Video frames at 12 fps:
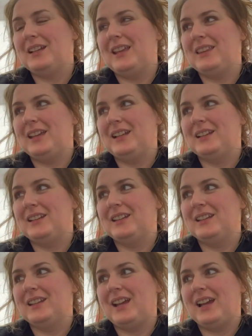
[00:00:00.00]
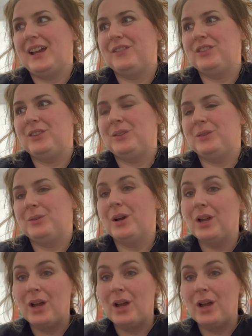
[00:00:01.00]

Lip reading: and then I have to,